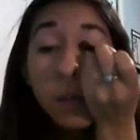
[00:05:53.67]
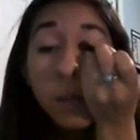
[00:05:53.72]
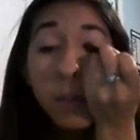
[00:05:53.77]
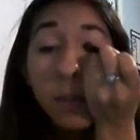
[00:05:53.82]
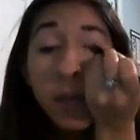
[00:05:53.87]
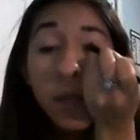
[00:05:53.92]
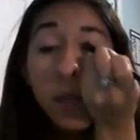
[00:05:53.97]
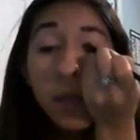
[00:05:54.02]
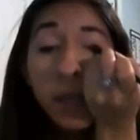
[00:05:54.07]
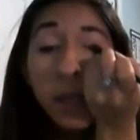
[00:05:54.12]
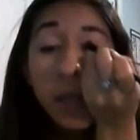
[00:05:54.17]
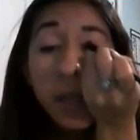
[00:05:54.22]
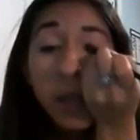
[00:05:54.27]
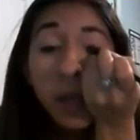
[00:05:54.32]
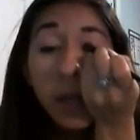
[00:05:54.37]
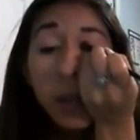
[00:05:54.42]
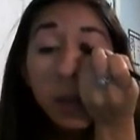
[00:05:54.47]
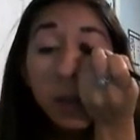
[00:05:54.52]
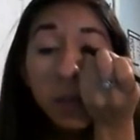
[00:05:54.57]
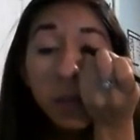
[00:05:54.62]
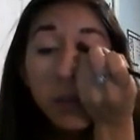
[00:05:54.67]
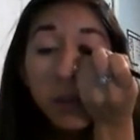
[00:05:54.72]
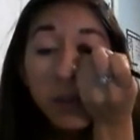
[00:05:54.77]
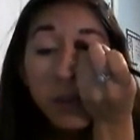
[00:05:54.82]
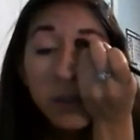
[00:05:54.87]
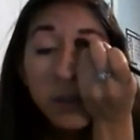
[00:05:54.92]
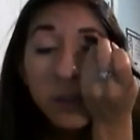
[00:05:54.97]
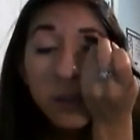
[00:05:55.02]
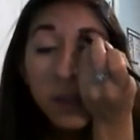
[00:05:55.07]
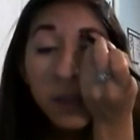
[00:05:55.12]
But
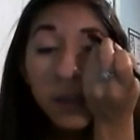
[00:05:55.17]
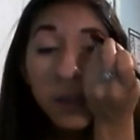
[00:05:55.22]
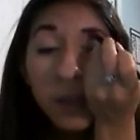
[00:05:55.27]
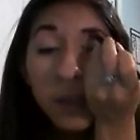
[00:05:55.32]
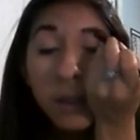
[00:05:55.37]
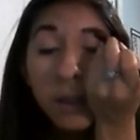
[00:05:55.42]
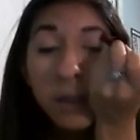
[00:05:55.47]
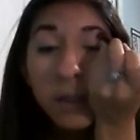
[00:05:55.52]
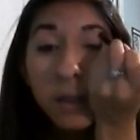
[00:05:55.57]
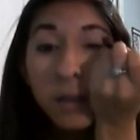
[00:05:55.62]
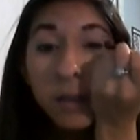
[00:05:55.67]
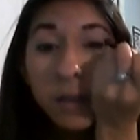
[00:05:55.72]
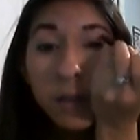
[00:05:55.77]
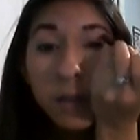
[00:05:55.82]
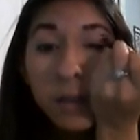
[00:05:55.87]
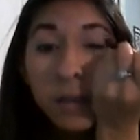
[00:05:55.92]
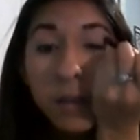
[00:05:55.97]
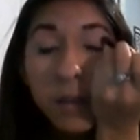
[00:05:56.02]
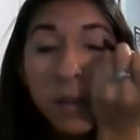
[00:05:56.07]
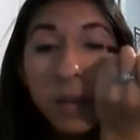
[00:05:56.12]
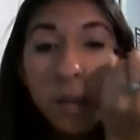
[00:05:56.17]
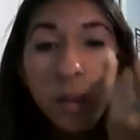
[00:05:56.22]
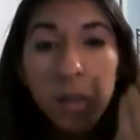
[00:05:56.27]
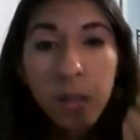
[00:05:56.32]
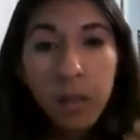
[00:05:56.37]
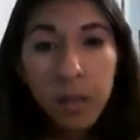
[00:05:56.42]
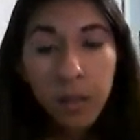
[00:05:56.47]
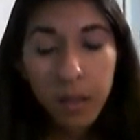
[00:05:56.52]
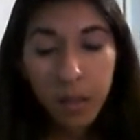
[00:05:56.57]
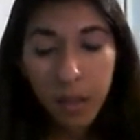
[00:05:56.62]
once you see the
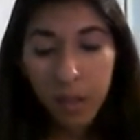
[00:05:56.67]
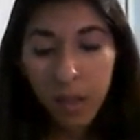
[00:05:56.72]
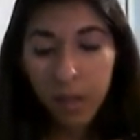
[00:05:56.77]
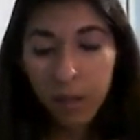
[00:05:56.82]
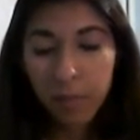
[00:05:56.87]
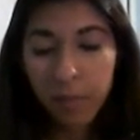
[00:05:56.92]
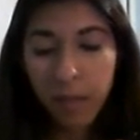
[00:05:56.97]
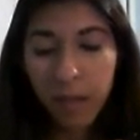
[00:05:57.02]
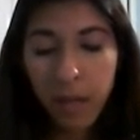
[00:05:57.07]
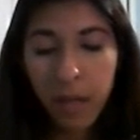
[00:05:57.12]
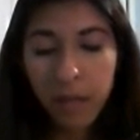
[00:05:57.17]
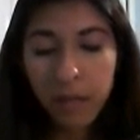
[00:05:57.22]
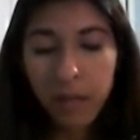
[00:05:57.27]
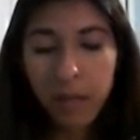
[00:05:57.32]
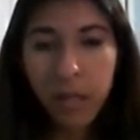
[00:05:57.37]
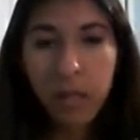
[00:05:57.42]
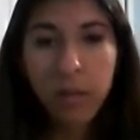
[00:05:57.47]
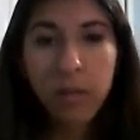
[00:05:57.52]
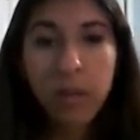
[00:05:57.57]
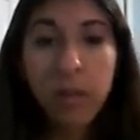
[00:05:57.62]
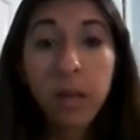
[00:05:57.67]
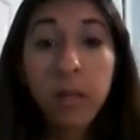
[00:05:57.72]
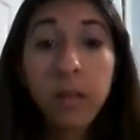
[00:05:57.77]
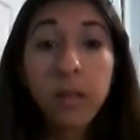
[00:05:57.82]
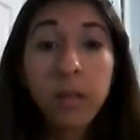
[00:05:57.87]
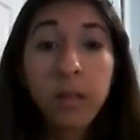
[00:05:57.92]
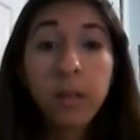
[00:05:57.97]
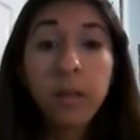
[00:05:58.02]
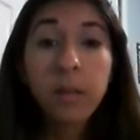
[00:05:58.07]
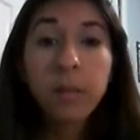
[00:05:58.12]
eyeshadow
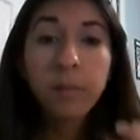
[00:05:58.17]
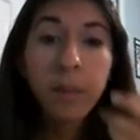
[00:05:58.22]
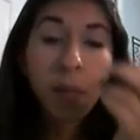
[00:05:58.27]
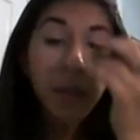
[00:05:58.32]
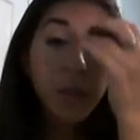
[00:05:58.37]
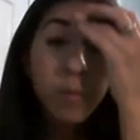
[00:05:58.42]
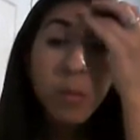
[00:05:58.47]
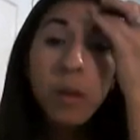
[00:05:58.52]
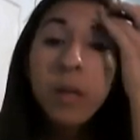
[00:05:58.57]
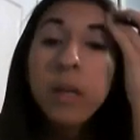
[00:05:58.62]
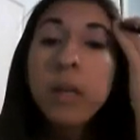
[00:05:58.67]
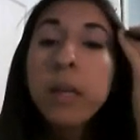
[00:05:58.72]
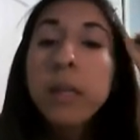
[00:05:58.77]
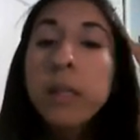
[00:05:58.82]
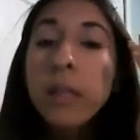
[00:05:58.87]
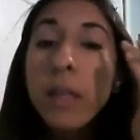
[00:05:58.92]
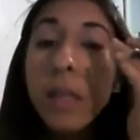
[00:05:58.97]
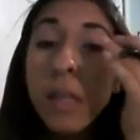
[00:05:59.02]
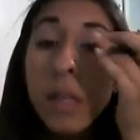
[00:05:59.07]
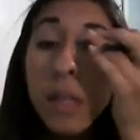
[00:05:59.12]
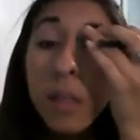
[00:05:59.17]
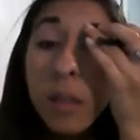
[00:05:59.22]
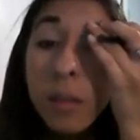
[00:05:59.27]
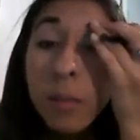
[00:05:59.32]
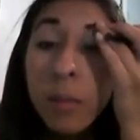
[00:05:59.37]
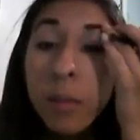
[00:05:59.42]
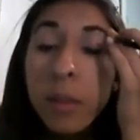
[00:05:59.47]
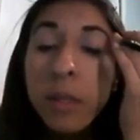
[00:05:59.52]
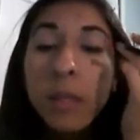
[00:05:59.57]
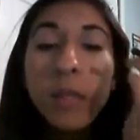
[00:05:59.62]
color, the main one, it's going to look
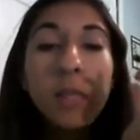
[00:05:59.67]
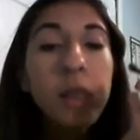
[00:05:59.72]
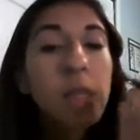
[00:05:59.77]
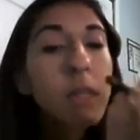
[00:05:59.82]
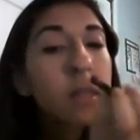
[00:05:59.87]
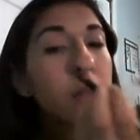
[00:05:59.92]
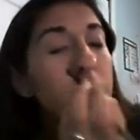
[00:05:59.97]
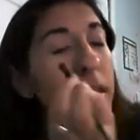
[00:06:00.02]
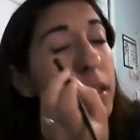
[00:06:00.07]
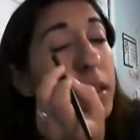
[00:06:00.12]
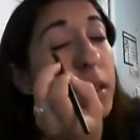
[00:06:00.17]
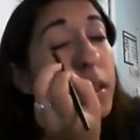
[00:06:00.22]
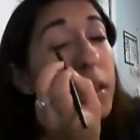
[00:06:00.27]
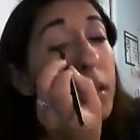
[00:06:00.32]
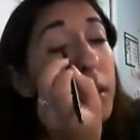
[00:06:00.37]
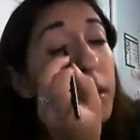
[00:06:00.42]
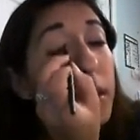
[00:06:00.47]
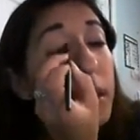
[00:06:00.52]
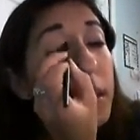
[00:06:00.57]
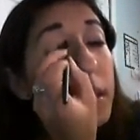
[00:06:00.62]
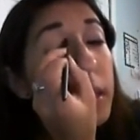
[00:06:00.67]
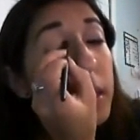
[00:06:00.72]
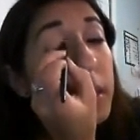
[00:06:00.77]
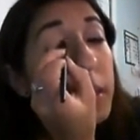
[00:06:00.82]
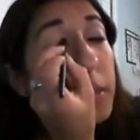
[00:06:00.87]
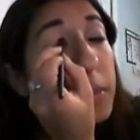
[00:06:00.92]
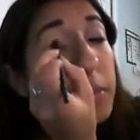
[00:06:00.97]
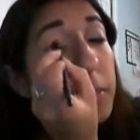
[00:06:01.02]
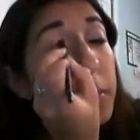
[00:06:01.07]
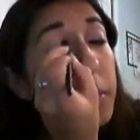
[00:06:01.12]
pretty, it's
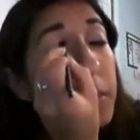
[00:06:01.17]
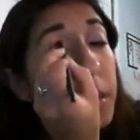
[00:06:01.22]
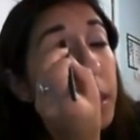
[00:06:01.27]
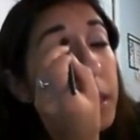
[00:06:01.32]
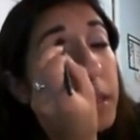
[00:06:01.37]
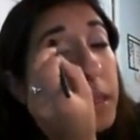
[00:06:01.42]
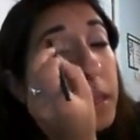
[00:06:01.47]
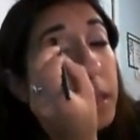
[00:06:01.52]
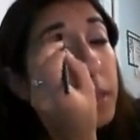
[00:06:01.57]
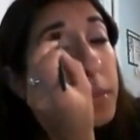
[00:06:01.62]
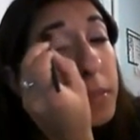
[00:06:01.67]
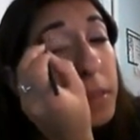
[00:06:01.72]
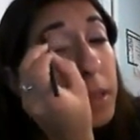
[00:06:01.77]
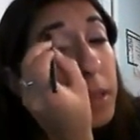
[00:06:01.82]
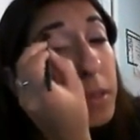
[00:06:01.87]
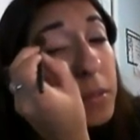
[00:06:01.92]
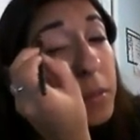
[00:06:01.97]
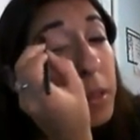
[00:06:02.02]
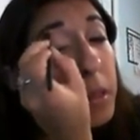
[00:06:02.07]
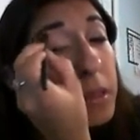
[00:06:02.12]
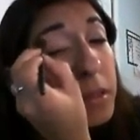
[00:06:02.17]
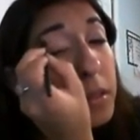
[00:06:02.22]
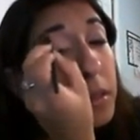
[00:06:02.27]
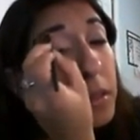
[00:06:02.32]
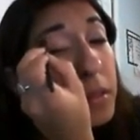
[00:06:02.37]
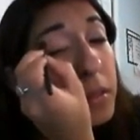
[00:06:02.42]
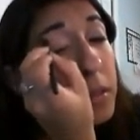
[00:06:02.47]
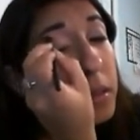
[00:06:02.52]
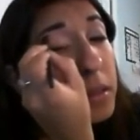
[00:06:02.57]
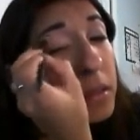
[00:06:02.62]
going to blend in pretty well,
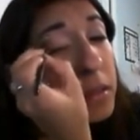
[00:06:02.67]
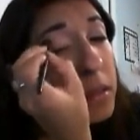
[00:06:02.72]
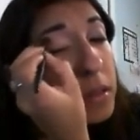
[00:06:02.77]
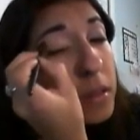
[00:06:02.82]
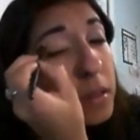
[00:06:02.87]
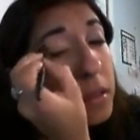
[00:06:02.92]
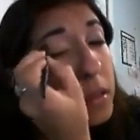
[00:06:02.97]
so it's